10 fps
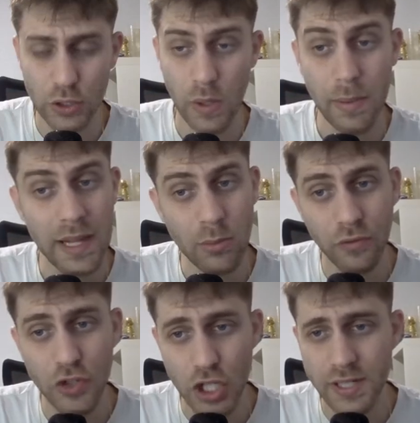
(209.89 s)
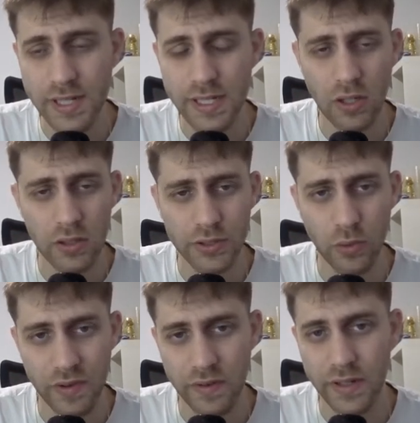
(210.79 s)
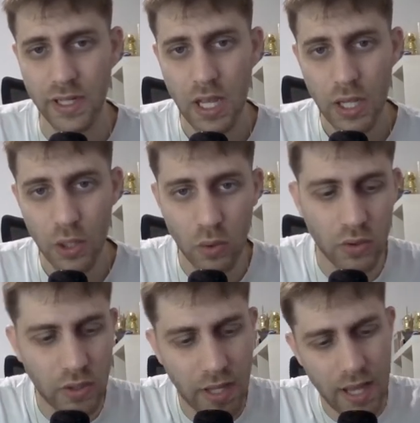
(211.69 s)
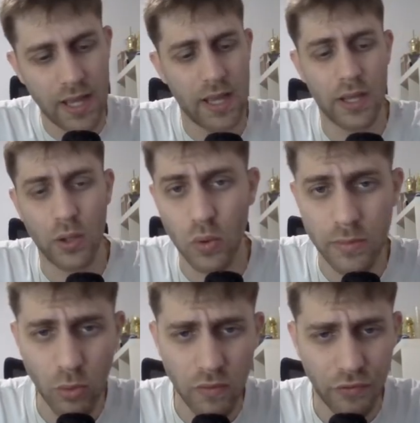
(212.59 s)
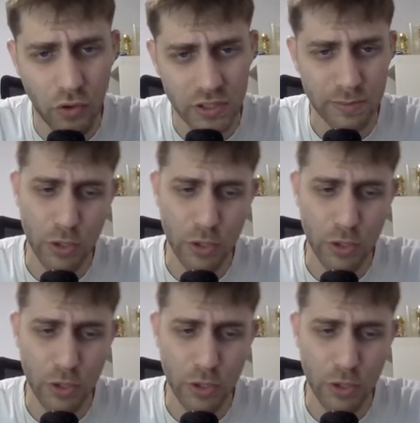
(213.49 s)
So we play the move g6, also very good good move, of course.